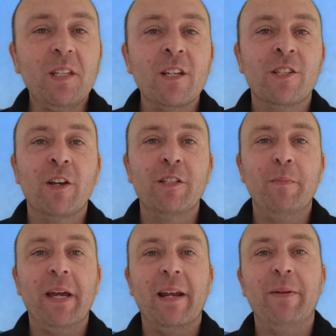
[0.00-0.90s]
So it's
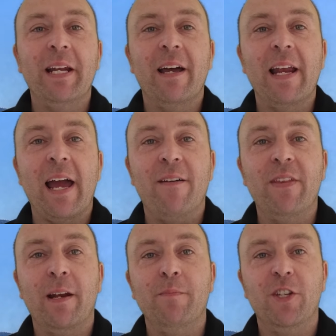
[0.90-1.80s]
about being able to have
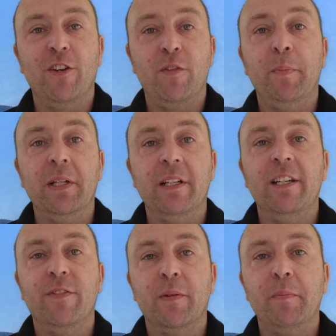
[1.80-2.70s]
that
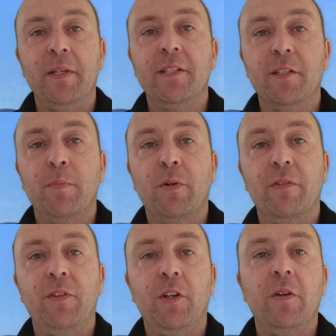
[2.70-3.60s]
observability from the business point
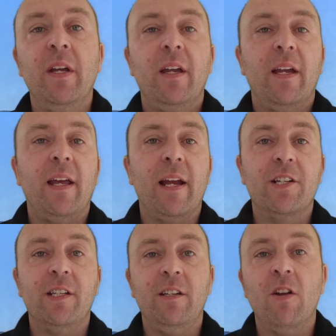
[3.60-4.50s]
of view and
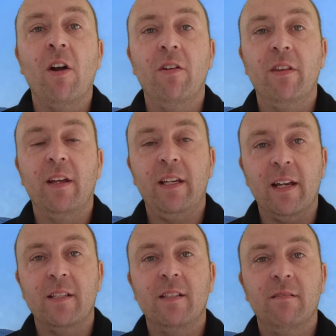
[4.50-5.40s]
actually know that
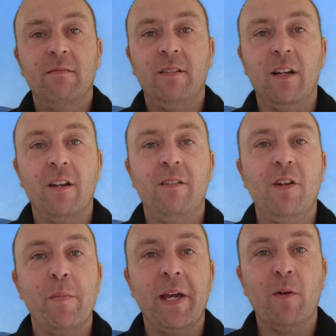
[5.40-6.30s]
yes,
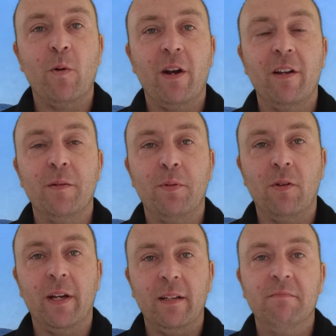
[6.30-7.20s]
no matter where I
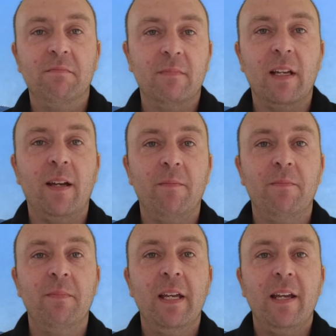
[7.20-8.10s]
deploy it,
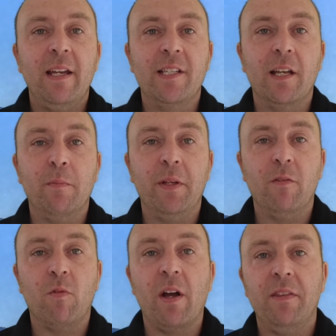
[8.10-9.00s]
it's going to be the
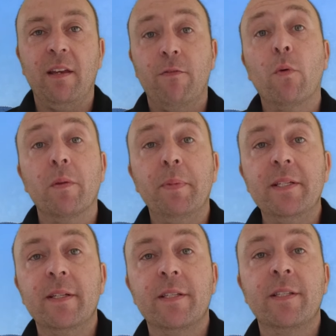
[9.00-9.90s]
right thing for the
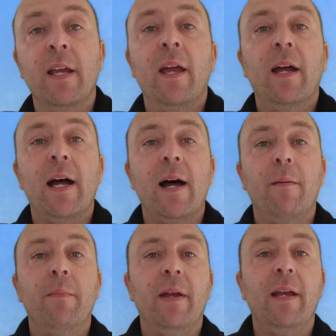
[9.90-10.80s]
business,
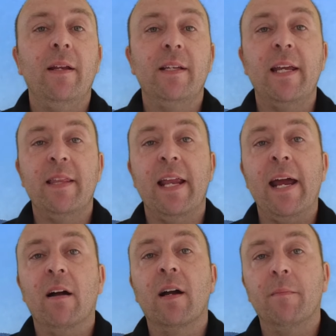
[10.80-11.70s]
and get that
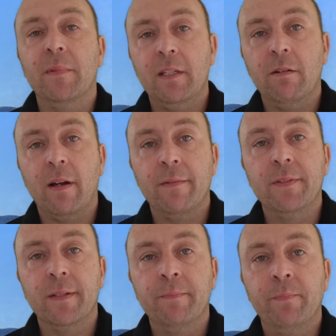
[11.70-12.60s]
outcome that you're
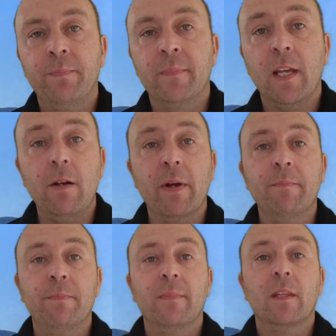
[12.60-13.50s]
after. Anyway,
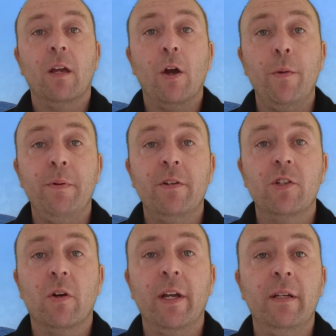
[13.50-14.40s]
I hope you
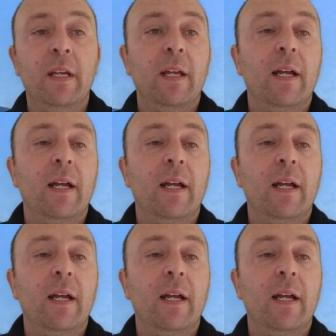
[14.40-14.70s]
enjoyed.